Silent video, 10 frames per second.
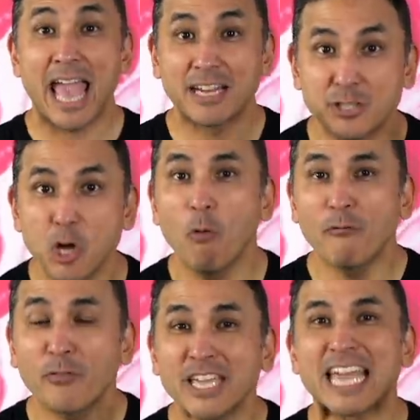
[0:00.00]
and
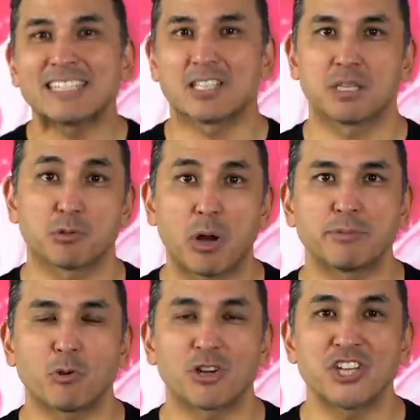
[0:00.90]
don't forget to
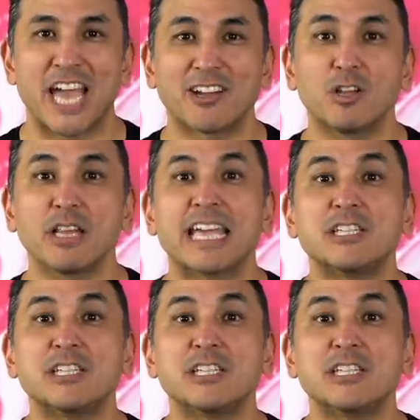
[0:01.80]
subscribe to our channel,